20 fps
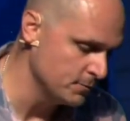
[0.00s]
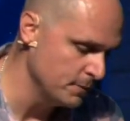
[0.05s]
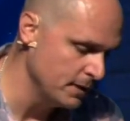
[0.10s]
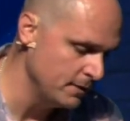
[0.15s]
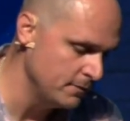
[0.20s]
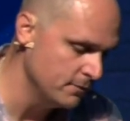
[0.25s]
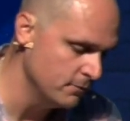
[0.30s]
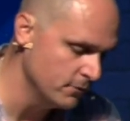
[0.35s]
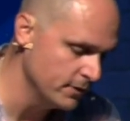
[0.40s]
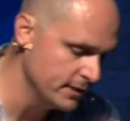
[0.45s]

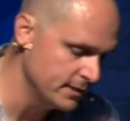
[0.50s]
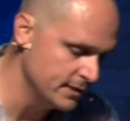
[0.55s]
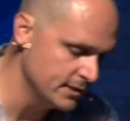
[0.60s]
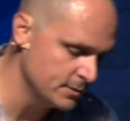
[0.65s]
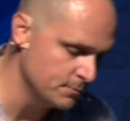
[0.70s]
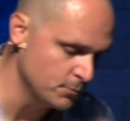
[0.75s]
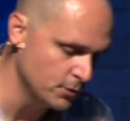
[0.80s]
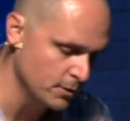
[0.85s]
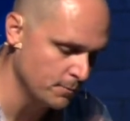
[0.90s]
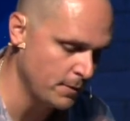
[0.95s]
made to read this
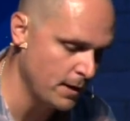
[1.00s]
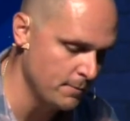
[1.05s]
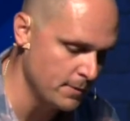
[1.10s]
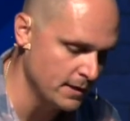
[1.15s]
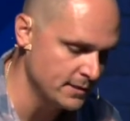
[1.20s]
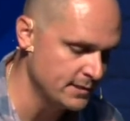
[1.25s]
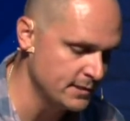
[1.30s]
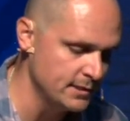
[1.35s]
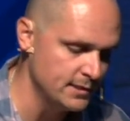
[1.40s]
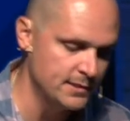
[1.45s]
book by my
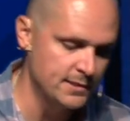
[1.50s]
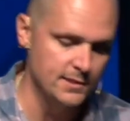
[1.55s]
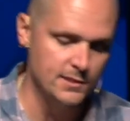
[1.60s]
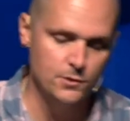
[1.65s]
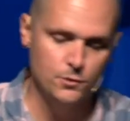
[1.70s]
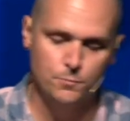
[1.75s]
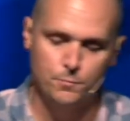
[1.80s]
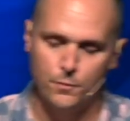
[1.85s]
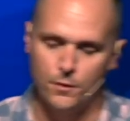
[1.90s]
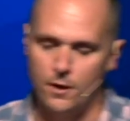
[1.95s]

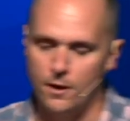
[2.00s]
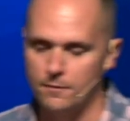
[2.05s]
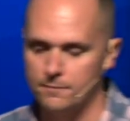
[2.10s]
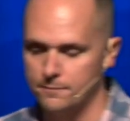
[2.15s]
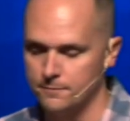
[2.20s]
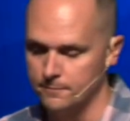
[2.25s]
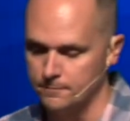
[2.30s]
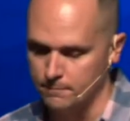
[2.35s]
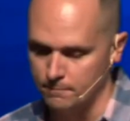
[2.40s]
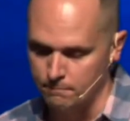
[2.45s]
CCU
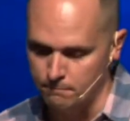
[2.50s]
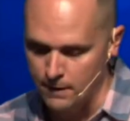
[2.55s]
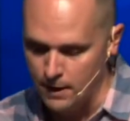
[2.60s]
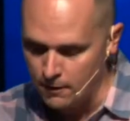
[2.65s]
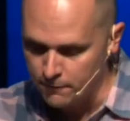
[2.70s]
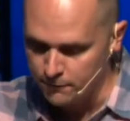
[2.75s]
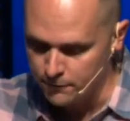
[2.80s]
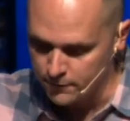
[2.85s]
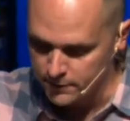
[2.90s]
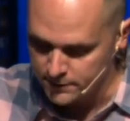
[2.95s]
prof,
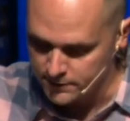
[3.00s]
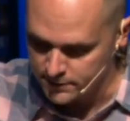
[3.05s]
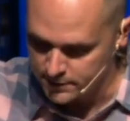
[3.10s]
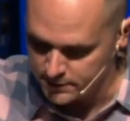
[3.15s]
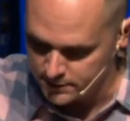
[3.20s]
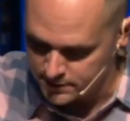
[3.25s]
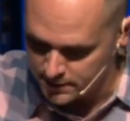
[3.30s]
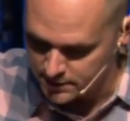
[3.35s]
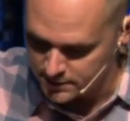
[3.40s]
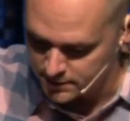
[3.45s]
Malphurs. He
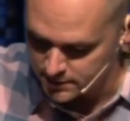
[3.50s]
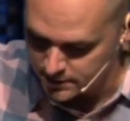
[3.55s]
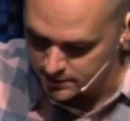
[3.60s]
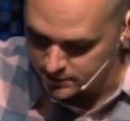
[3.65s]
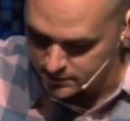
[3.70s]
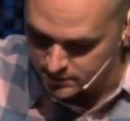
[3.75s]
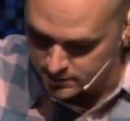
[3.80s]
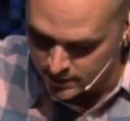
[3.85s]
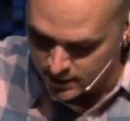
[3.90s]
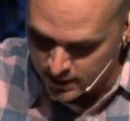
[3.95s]
says
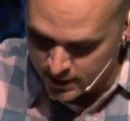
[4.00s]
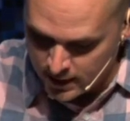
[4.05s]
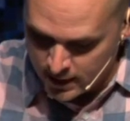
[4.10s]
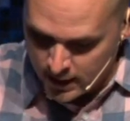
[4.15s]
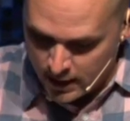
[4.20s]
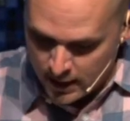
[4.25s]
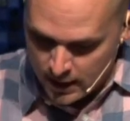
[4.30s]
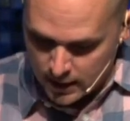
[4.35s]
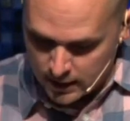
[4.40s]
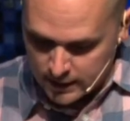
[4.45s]
this
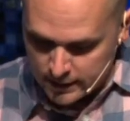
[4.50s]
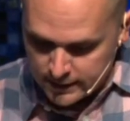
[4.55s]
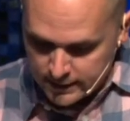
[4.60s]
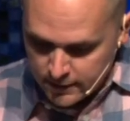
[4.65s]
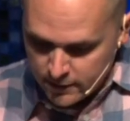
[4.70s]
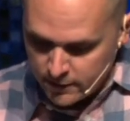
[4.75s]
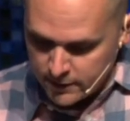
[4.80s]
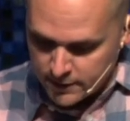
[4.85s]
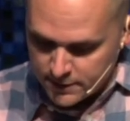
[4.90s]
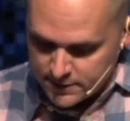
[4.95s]
A
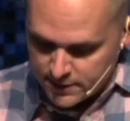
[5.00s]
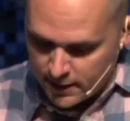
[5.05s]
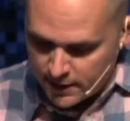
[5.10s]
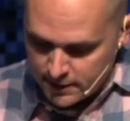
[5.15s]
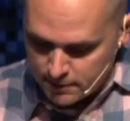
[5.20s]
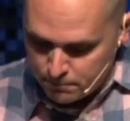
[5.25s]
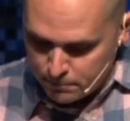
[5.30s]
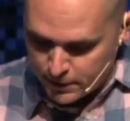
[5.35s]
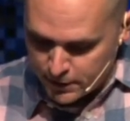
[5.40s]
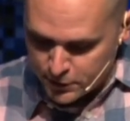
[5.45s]
clear and
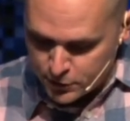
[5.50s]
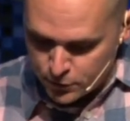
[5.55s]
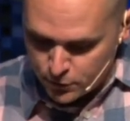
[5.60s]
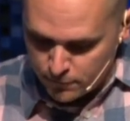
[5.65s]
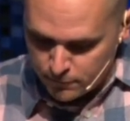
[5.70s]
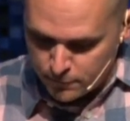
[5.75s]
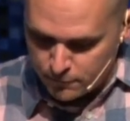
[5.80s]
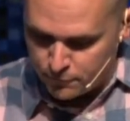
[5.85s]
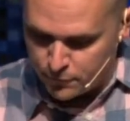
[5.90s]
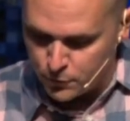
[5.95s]
exciting picture
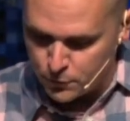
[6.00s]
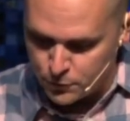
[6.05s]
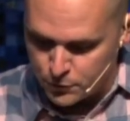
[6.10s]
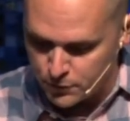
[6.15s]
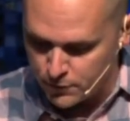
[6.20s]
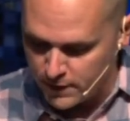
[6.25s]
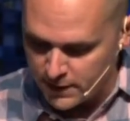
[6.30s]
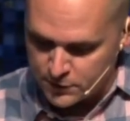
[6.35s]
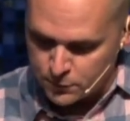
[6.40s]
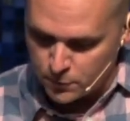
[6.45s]
of the future.
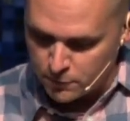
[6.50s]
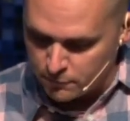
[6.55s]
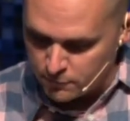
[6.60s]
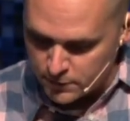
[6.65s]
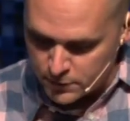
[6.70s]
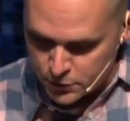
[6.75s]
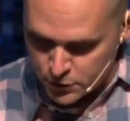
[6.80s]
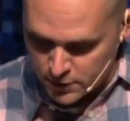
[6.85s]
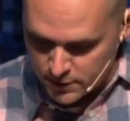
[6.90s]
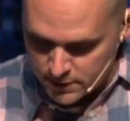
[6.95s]
That's what
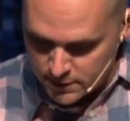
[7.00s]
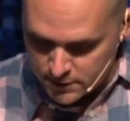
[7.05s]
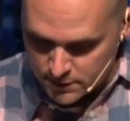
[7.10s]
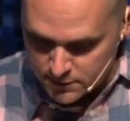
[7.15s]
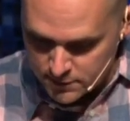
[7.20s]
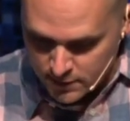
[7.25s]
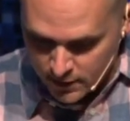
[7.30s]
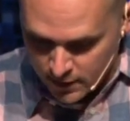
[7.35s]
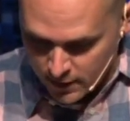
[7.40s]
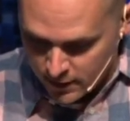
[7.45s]
vision
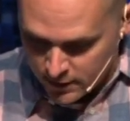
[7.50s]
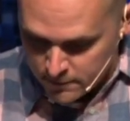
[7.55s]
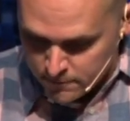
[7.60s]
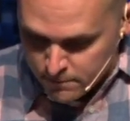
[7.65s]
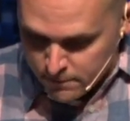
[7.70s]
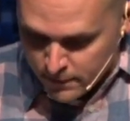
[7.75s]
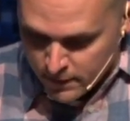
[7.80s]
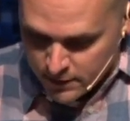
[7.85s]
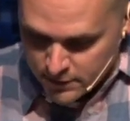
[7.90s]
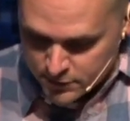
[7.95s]
is.
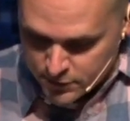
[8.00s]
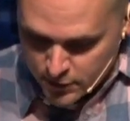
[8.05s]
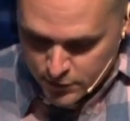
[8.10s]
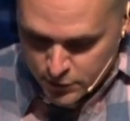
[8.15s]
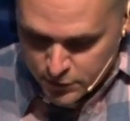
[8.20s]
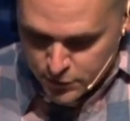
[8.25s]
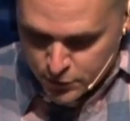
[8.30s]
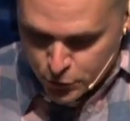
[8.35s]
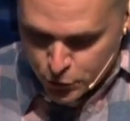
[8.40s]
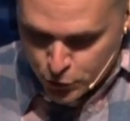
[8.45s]
Such
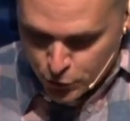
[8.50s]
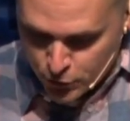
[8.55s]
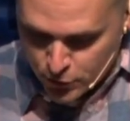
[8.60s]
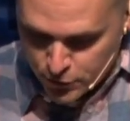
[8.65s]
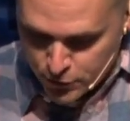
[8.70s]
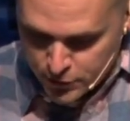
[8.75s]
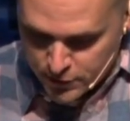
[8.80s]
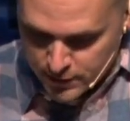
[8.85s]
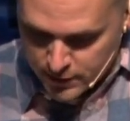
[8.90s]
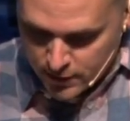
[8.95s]
as a
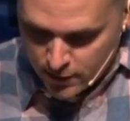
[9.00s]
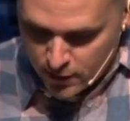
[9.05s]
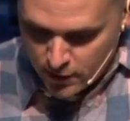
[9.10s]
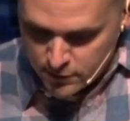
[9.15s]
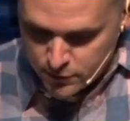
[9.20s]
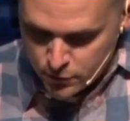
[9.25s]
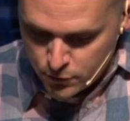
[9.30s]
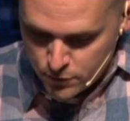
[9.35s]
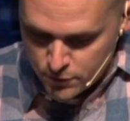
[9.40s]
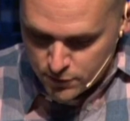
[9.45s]
church that
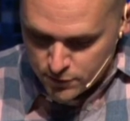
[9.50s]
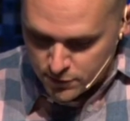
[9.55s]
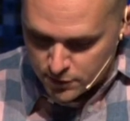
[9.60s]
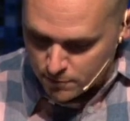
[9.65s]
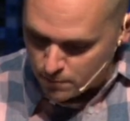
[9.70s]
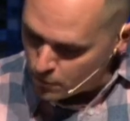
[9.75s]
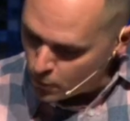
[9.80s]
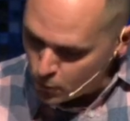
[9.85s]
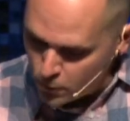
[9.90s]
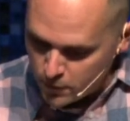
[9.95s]
God uses to
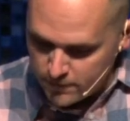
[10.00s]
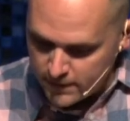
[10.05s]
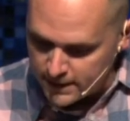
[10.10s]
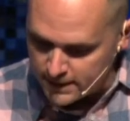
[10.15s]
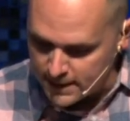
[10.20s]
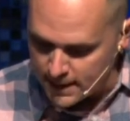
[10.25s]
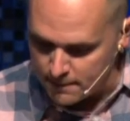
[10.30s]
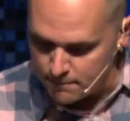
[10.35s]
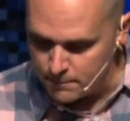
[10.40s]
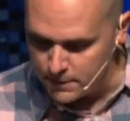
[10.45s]
motivate
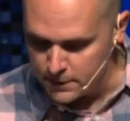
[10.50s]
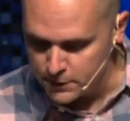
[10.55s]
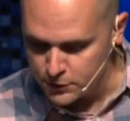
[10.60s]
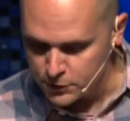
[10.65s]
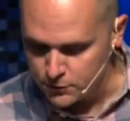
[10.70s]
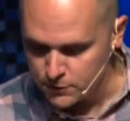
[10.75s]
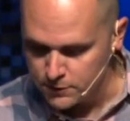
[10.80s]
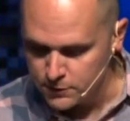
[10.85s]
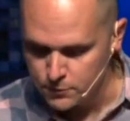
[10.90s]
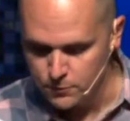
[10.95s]
that
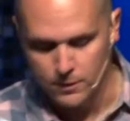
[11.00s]
ministry to